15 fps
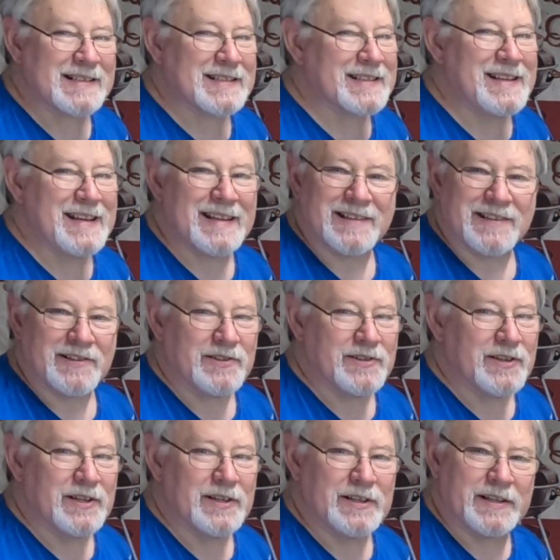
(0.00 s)
It's getting
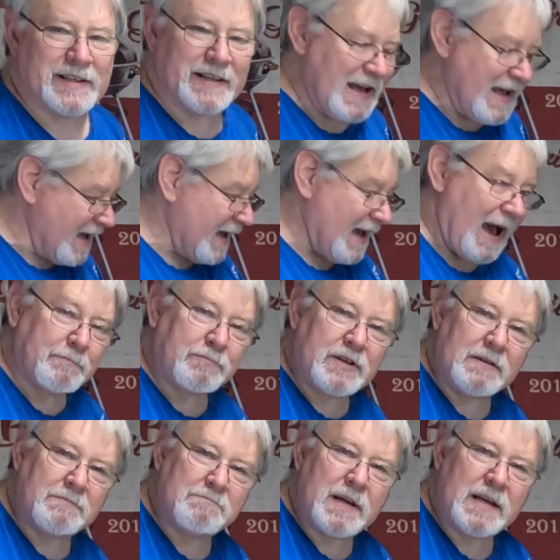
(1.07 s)
good. I'm
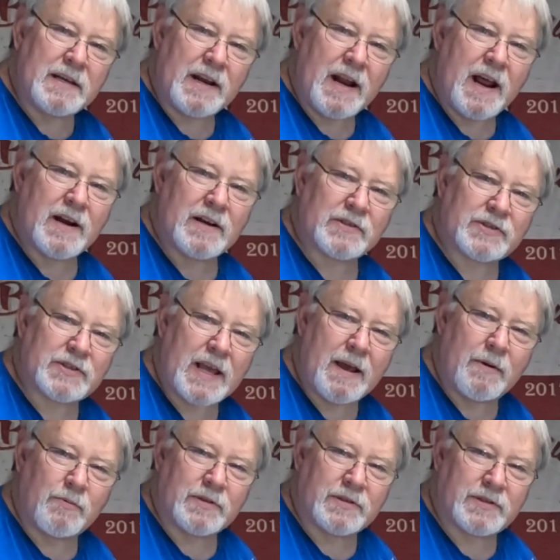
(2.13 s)
getting me an air
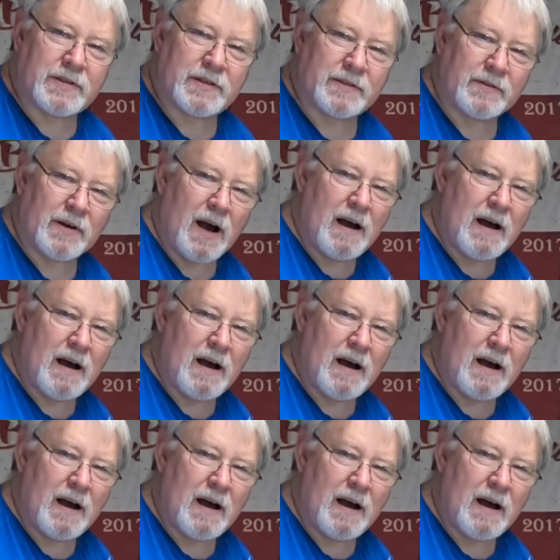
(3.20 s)
sandwich too.